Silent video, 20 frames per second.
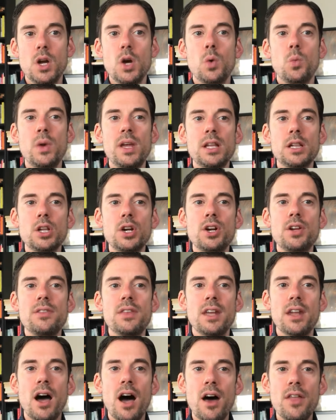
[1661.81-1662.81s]
We learn
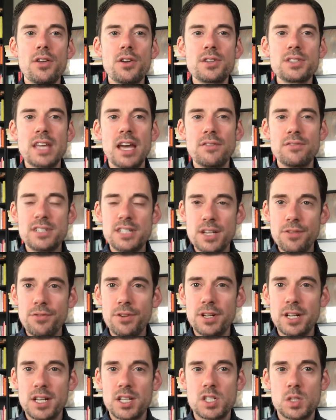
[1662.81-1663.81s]
that others have
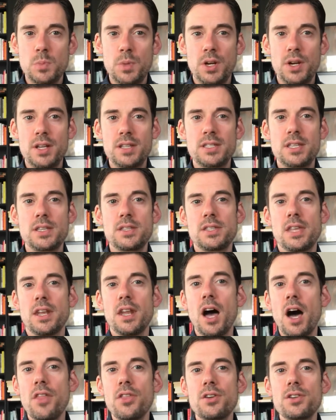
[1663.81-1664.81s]
different experiences, that
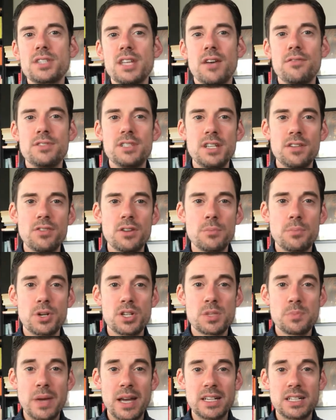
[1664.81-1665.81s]
others have different
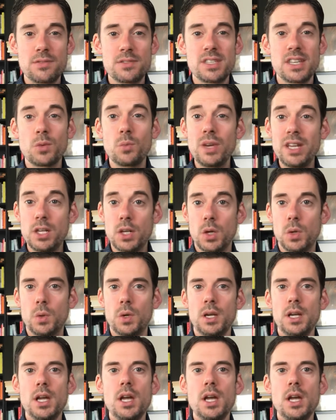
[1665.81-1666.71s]
perspectives than we do.